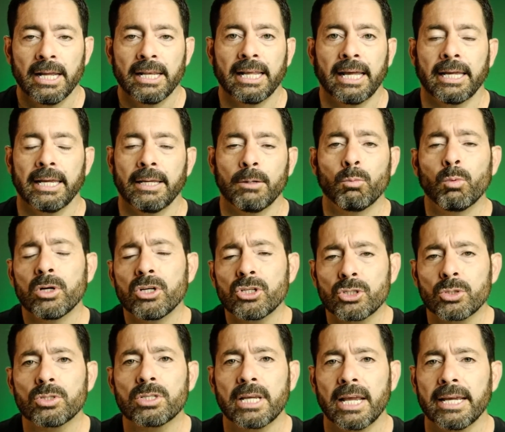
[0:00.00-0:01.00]
Now,
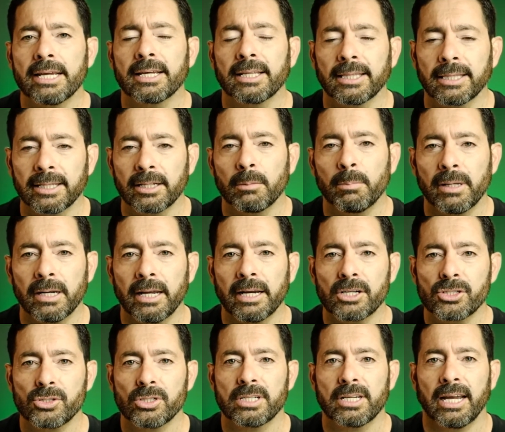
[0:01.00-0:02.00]
wouldn't you take a little bit
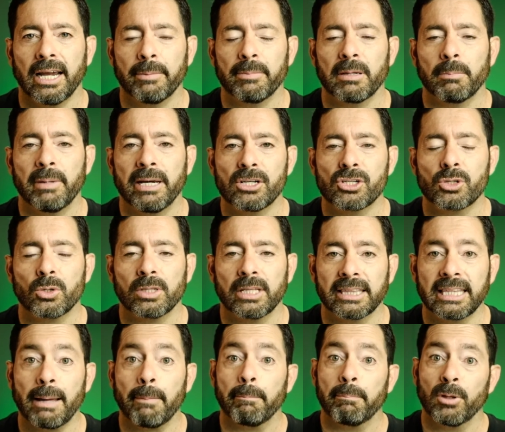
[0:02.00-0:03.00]
extra time to make sure
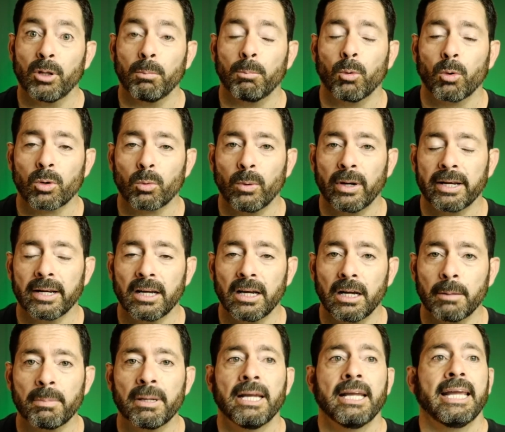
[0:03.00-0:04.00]
that that billboard went
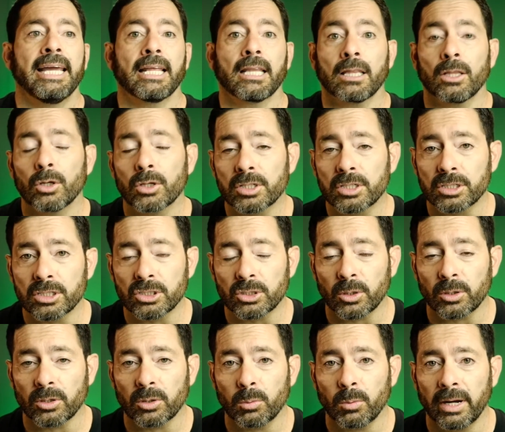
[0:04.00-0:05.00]
up, it looked a
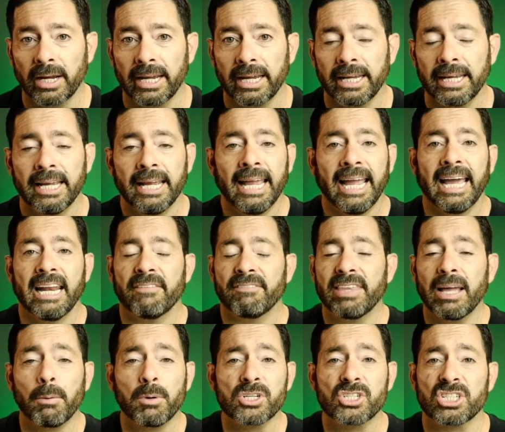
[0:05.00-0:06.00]
certain way? And if
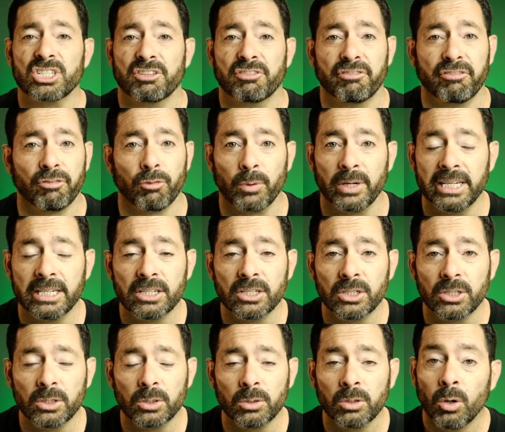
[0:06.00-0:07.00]
that was just free to
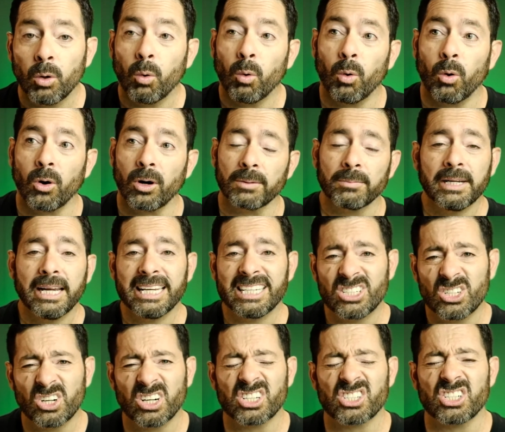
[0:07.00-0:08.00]
do, or it
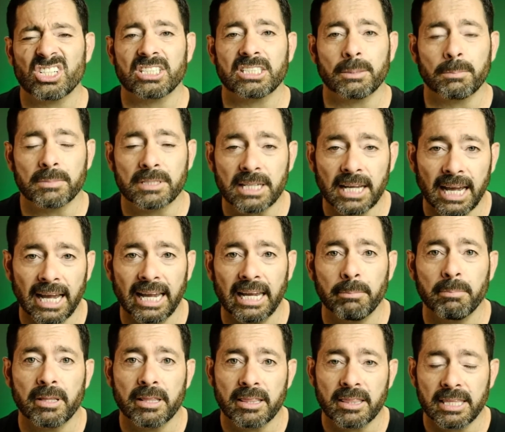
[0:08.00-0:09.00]
took just some
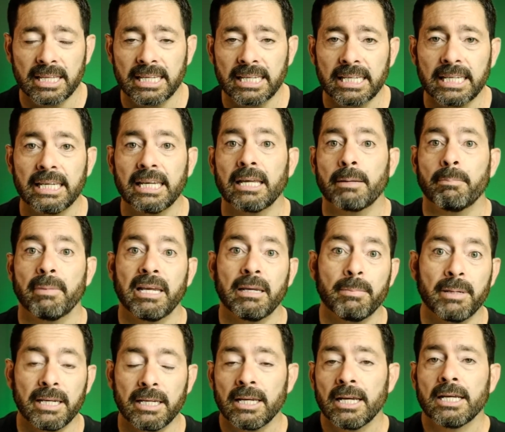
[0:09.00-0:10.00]
time and thinking and
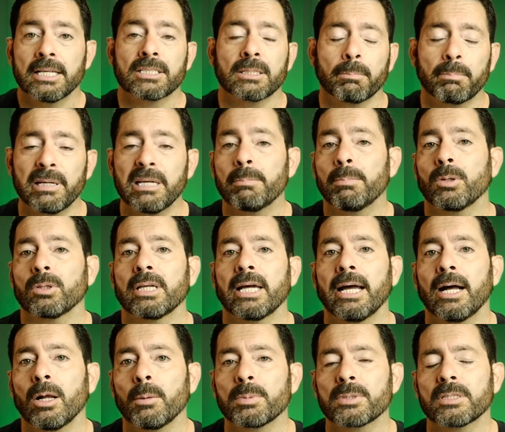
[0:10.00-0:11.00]
maybe some people to
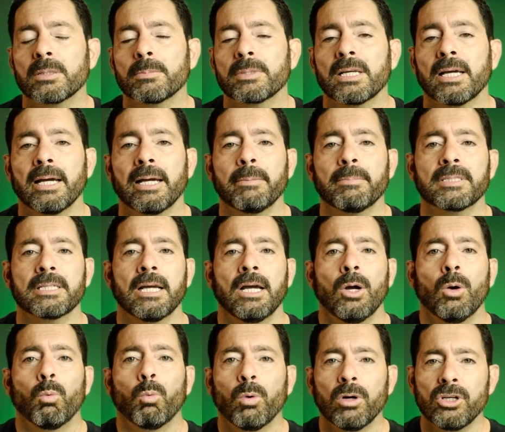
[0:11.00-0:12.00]
help sometimes,
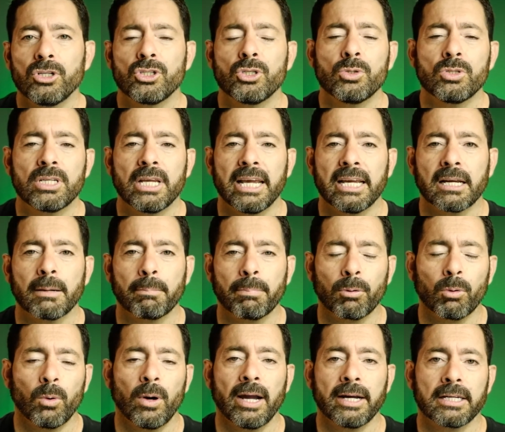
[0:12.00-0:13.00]
wouldn't you take a
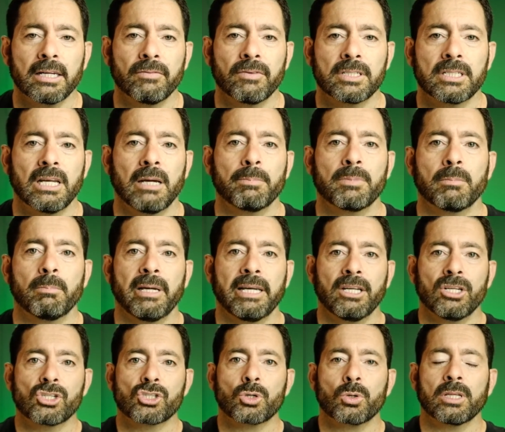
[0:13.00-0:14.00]
proactive attempt at
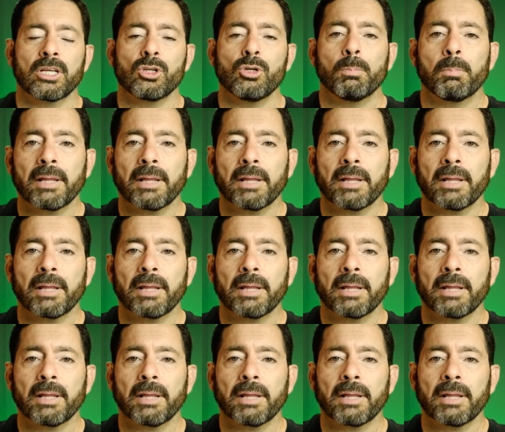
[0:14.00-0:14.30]
making sure that you